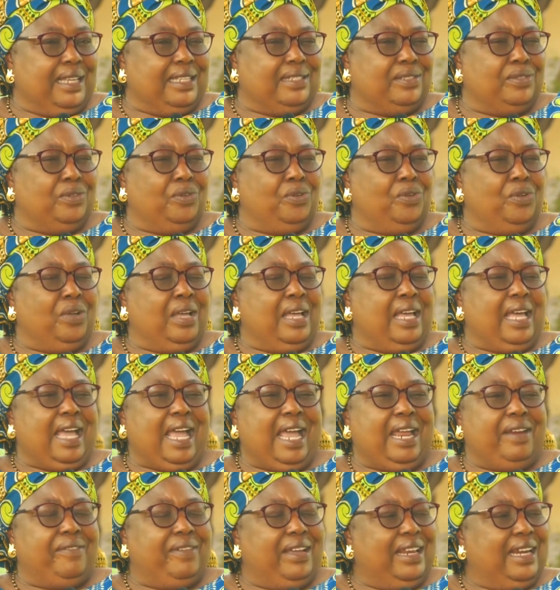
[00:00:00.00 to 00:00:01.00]
And so
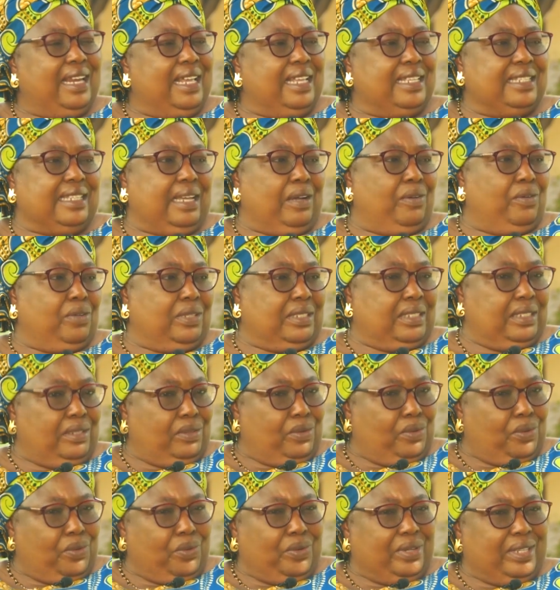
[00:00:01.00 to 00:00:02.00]
I realized I
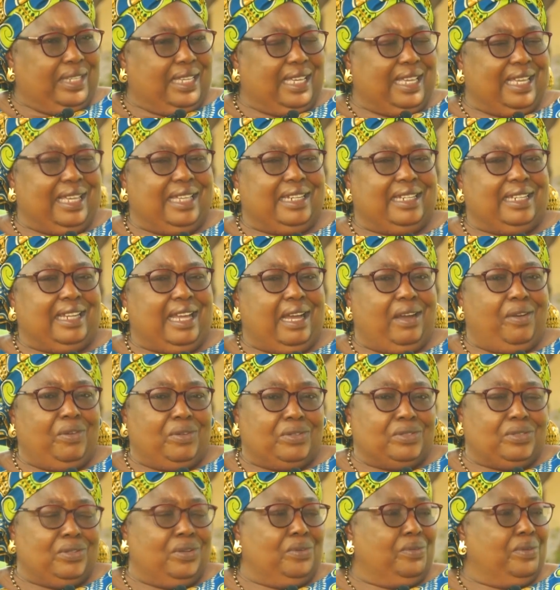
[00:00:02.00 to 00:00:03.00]
wasn't going, and
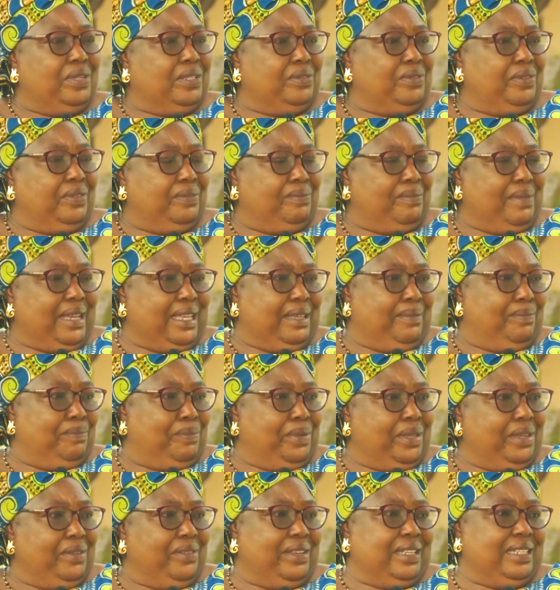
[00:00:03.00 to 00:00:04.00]
I was always with
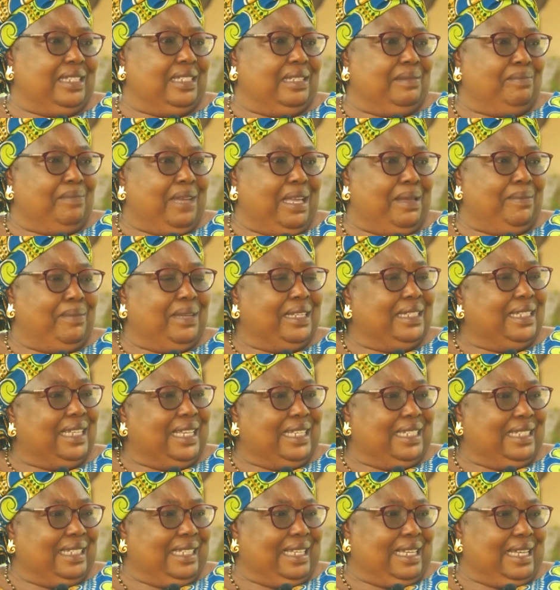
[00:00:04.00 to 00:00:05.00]
my mother
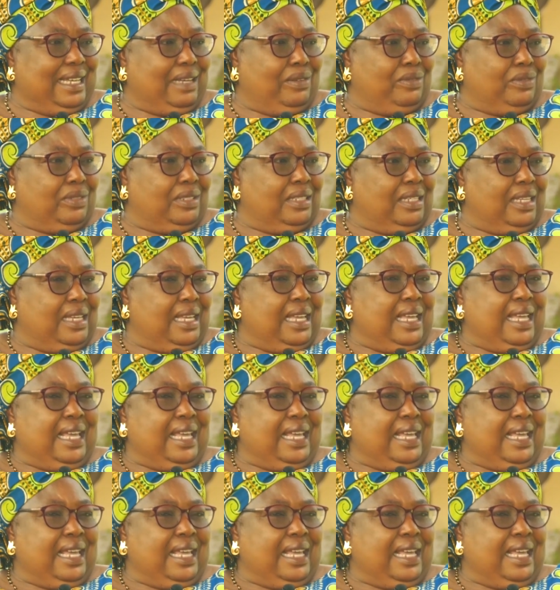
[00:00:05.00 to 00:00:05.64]
in the house.